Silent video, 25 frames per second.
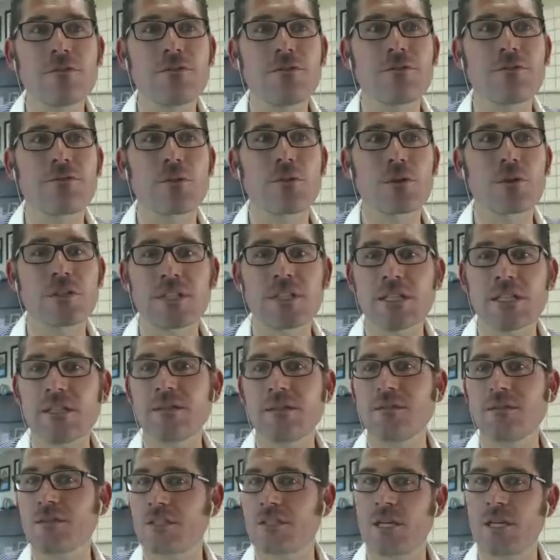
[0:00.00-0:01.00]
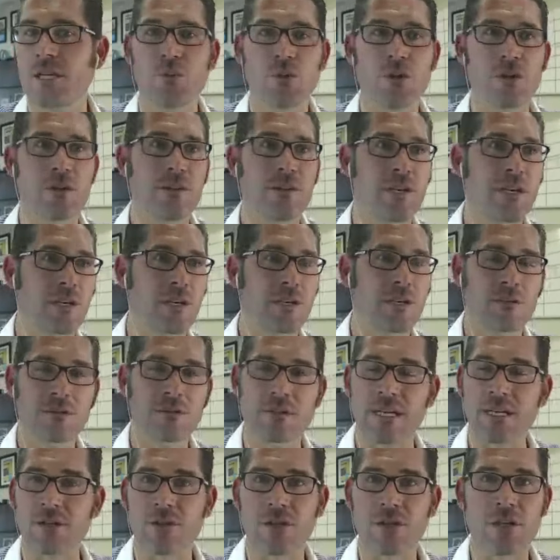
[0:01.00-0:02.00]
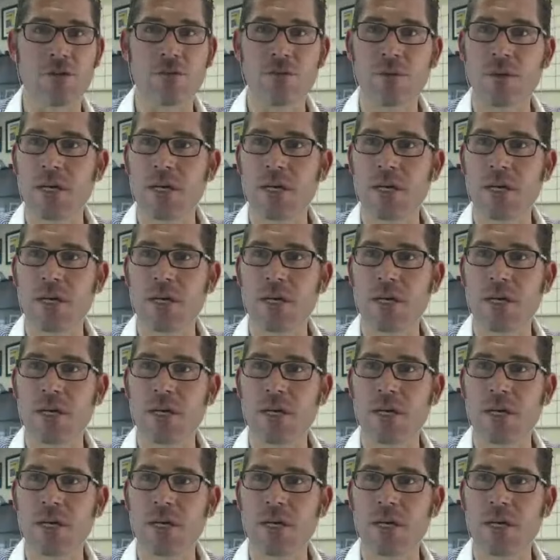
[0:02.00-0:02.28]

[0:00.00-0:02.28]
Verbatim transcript: fourteen, somewhere in there. I don't know.